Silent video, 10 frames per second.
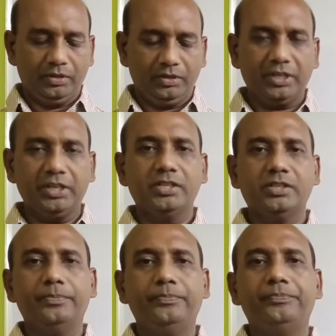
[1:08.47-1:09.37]
That is,
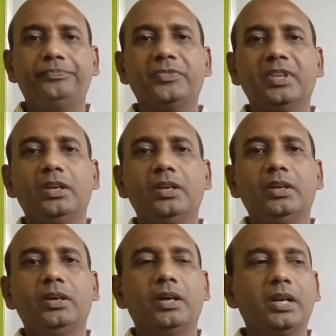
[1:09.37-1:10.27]

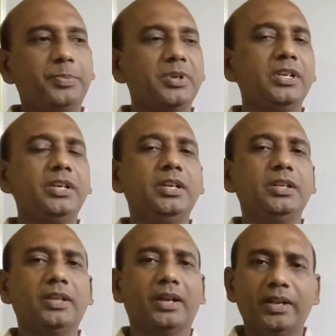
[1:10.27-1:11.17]
representing
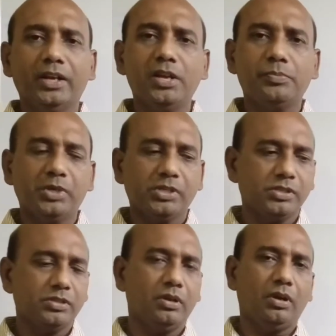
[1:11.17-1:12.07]
the real numbers
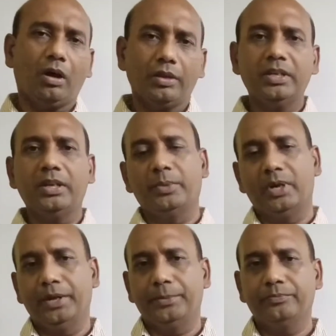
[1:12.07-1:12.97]
on the number
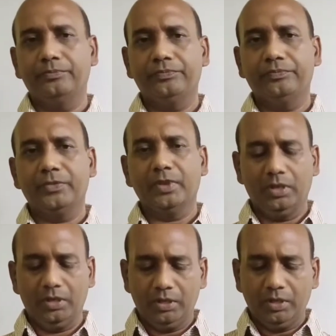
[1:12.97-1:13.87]
line.
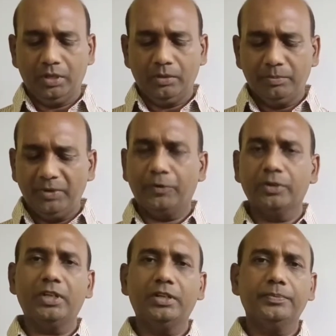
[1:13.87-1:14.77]
Before
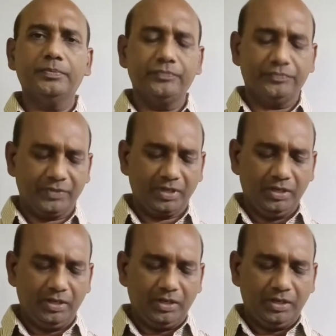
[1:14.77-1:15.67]
that,
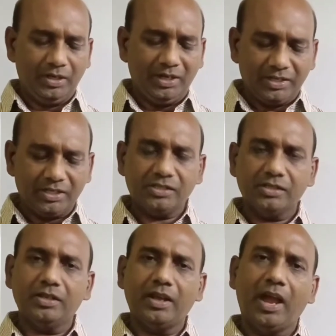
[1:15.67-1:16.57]
let us
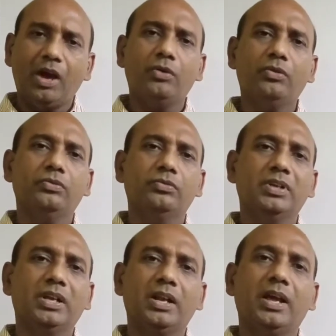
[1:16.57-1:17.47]
have
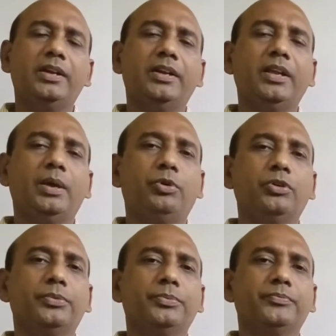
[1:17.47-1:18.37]
clarity about